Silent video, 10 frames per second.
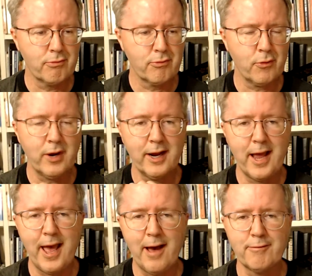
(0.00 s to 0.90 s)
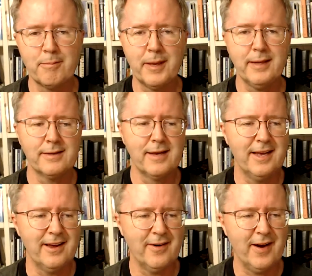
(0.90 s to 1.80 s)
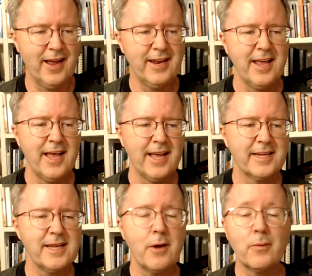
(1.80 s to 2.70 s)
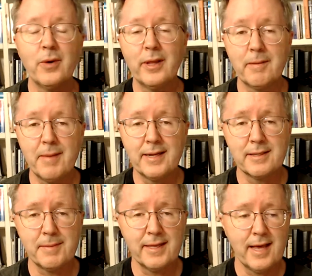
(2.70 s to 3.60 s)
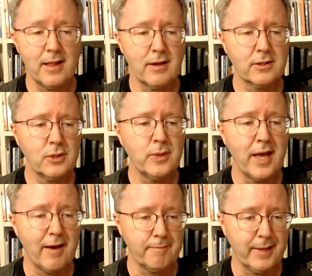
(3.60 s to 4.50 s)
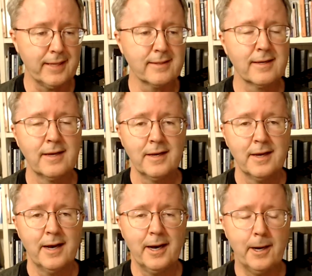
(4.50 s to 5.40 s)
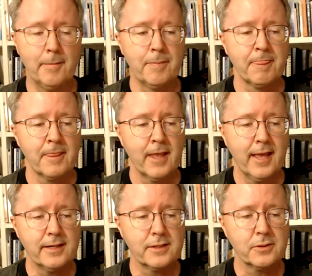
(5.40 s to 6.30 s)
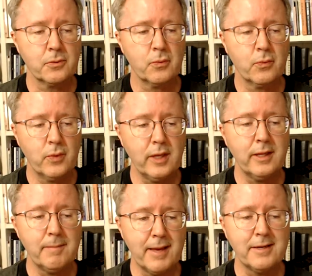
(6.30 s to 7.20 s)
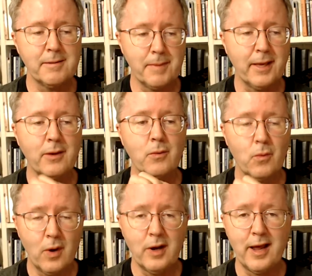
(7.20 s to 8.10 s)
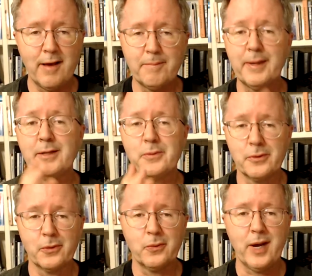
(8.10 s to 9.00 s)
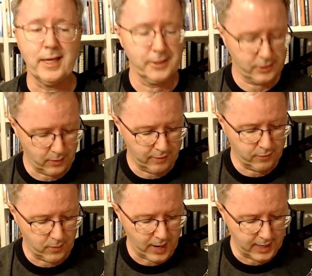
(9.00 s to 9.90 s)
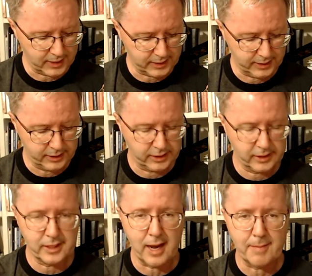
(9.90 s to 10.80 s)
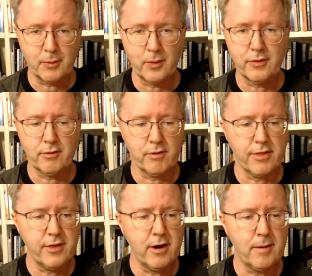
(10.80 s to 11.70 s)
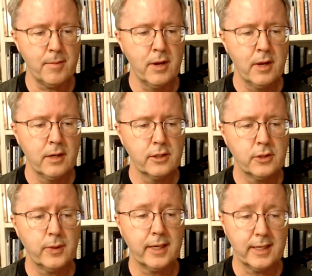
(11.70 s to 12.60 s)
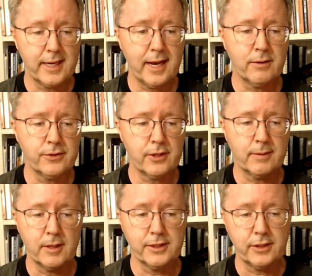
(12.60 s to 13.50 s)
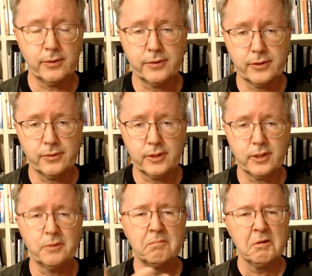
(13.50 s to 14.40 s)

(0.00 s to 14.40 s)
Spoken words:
3.5 beats, right? It's not really meant to be that long, 2.5 beats. It's really meant to be 1.5 beats with a rest. So if you actually stop it with your thumb, doing a down strum on 0 2 2,